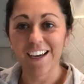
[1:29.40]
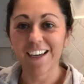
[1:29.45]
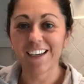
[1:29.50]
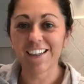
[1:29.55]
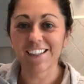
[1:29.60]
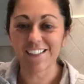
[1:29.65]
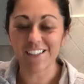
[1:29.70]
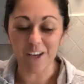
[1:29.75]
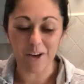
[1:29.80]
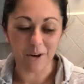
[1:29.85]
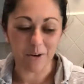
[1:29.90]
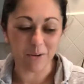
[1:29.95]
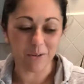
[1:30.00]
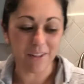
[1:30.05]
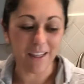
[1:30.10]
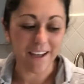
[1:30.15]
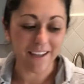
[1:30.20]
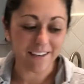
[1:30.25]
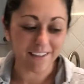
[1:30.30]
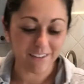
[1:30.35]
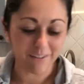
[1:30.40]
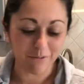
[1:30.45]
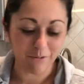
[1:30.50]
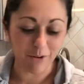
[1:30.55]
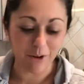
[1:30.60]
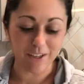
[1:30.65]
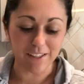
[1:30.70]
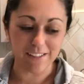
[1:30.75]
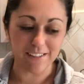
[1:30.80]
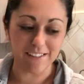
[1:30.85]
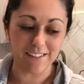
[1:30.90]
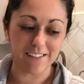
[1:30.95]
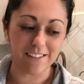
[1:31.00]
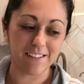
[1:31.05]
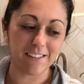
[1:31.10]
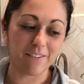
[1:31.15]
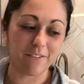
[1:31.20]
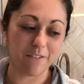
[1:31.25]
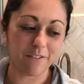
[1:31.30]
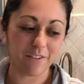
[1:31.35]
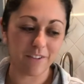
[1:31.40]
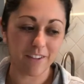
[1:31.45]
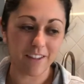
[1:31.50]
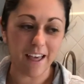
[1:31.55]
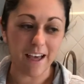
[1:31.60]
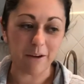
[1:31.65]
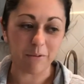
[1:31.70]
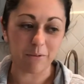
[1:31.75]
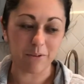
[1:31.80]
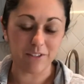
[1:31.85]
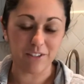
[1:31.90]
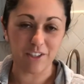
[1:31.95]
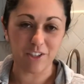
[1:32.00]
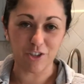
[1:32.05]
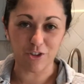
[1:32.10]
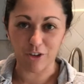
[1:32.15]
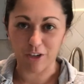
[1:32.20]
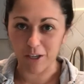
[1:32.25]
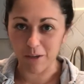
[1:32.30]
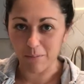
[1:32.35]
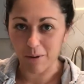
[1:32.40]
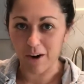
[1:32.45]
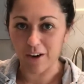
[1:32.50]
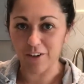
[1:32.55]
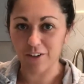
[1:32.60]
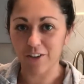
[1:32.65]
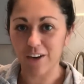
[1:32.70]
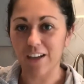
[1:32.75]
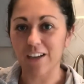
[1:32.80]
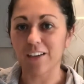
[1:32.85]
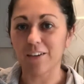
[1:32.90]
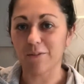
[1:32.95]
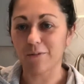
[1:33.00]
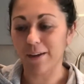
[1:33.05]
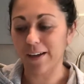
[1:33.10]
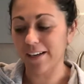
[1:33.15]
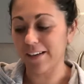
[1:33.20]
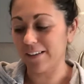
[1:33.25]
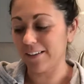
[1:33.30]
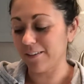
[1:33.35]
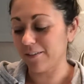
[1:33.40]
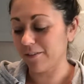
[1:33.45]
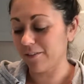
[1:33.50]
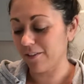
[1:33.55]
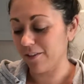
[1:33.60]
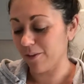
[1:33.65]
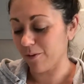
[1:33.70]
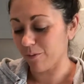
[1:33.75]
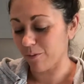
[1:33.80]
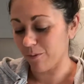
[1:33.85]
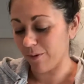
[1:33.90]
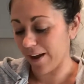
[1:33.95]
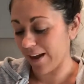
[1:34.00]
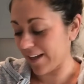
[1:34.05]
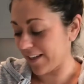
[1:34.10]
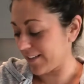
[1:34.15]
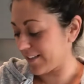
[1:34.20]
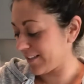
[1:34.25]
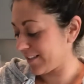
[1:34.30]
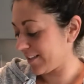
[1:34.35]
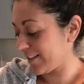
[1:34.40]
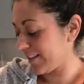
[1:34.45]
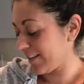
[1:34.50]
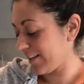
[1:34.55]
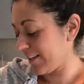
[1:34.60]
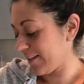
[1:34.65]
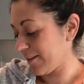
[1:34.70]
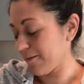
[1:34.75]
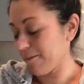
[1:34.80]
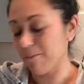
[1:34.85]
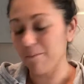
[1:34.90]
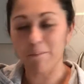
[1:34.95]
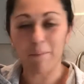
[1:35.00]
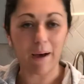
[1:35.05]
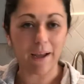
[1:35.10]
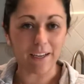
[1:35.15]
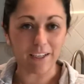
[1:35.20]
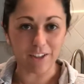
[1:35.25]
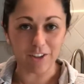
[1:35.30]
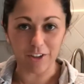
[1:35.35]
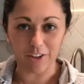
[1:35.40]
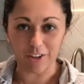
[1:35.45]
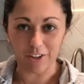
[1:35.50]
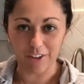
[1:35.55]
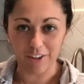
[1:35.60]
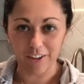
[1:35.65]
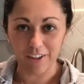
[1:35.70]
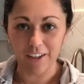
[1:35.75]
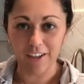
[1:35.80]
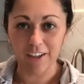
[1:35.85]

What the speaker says: So that was the tricky part, trying to find the right binder